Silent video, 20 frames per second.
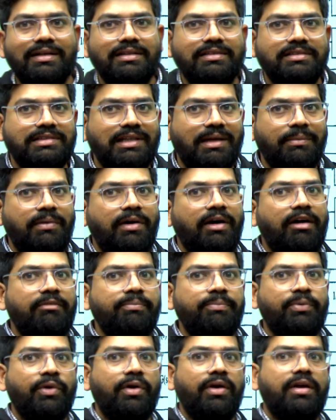sum
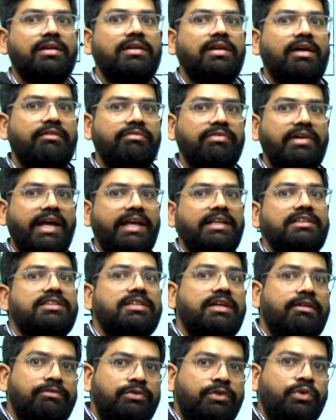of product of gains
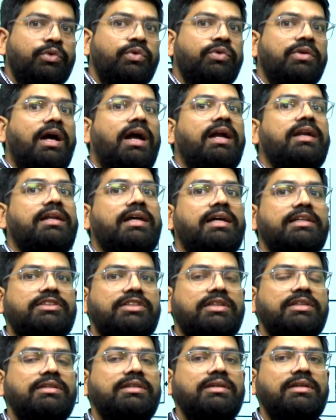of two
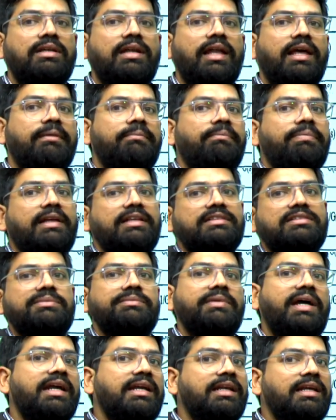non-touching, like plus
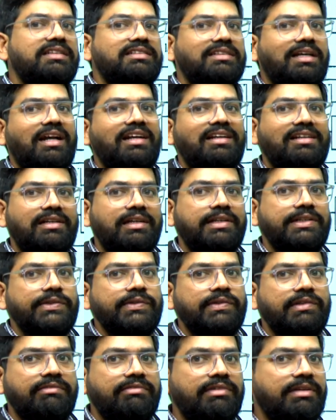minus
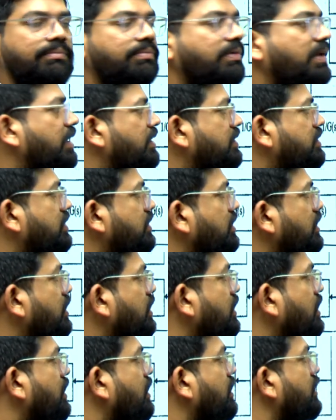alternatively we place
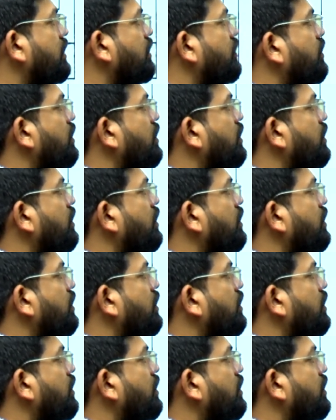in the